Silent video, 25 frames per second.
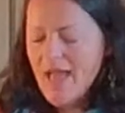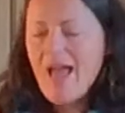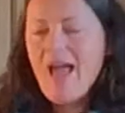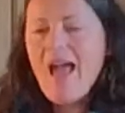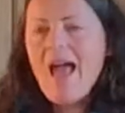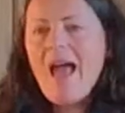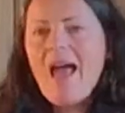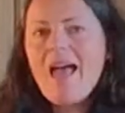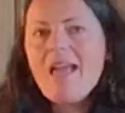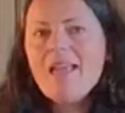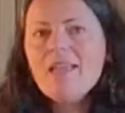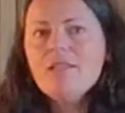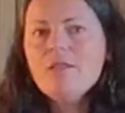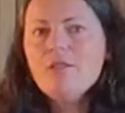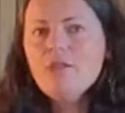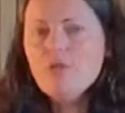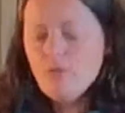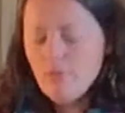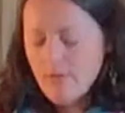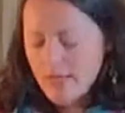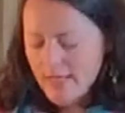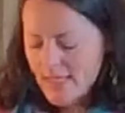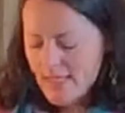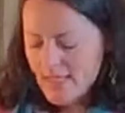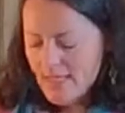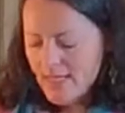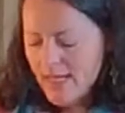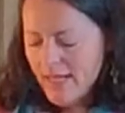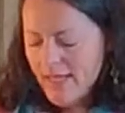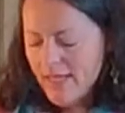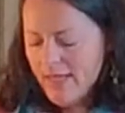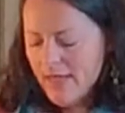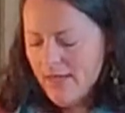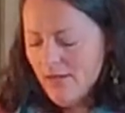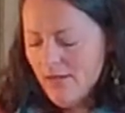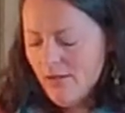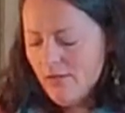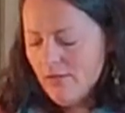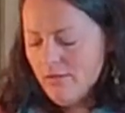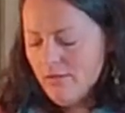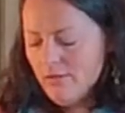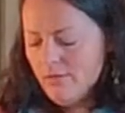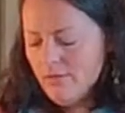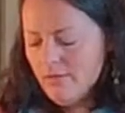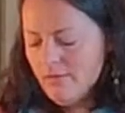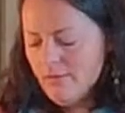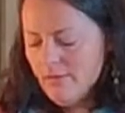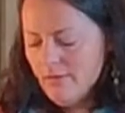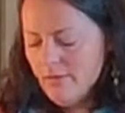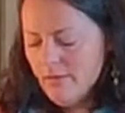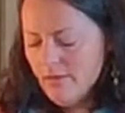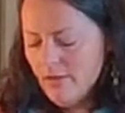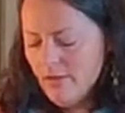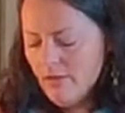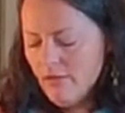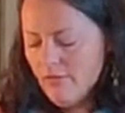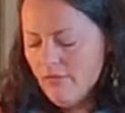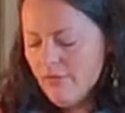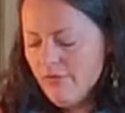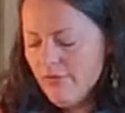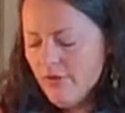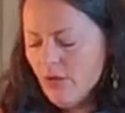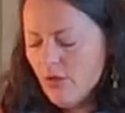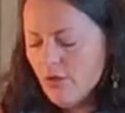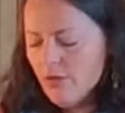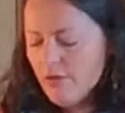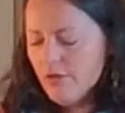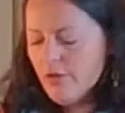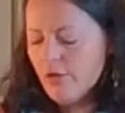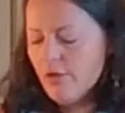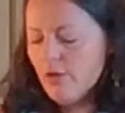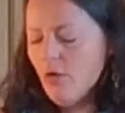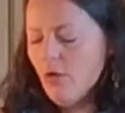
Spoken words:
As you inhale, fill your